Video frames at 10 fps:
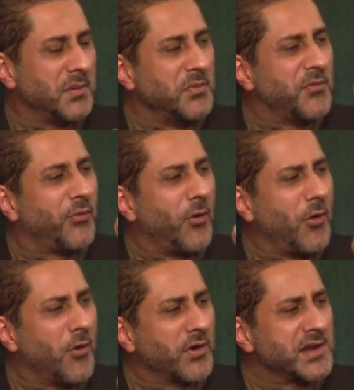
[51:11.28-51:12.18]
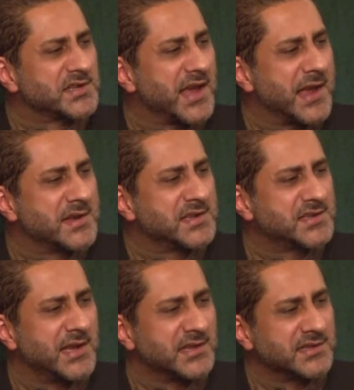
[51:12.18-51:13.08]
Before his head
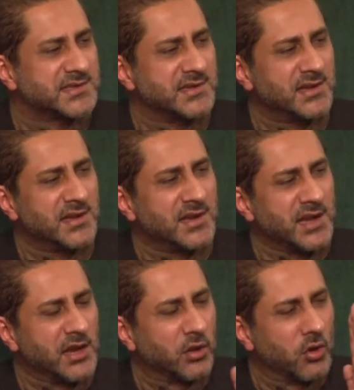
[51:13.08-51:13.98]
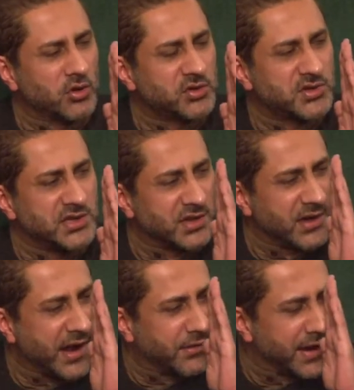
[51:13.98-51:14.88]
descends, he looks in the
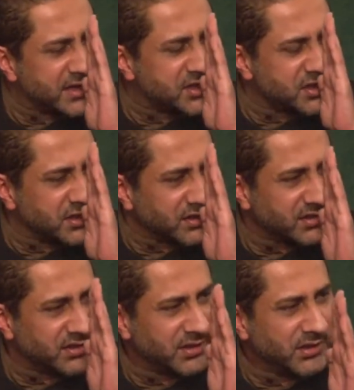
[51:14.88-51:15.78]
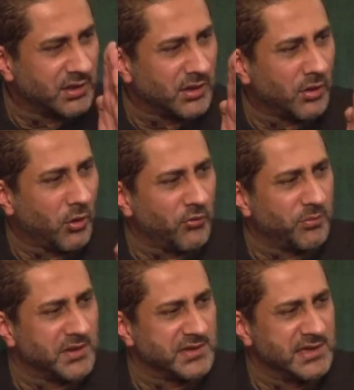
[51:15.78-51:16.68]
direction
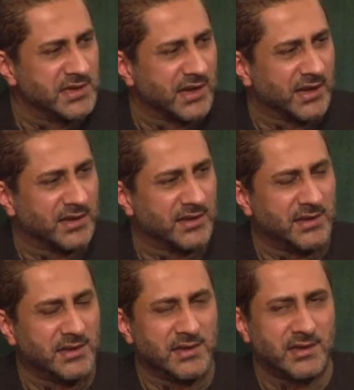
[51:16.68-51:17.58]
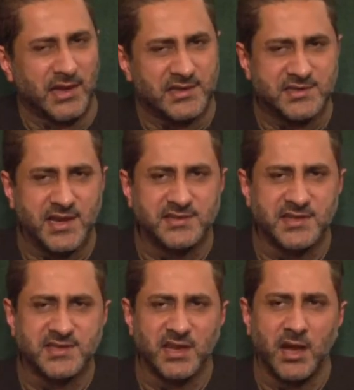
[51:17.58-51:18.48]
of Medina and
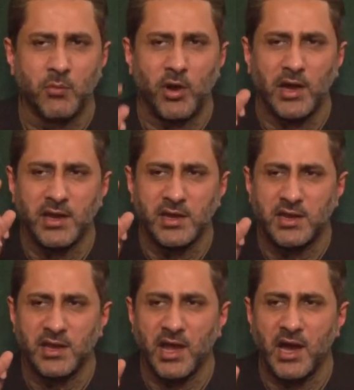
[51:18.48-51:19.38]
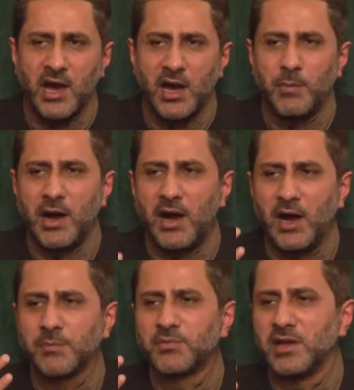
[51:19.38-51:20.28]
states, As-salamu alayka ya
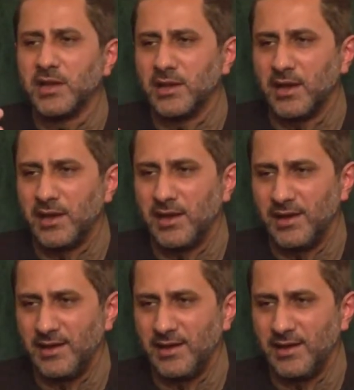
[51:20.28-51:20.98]
Aba Abdillah.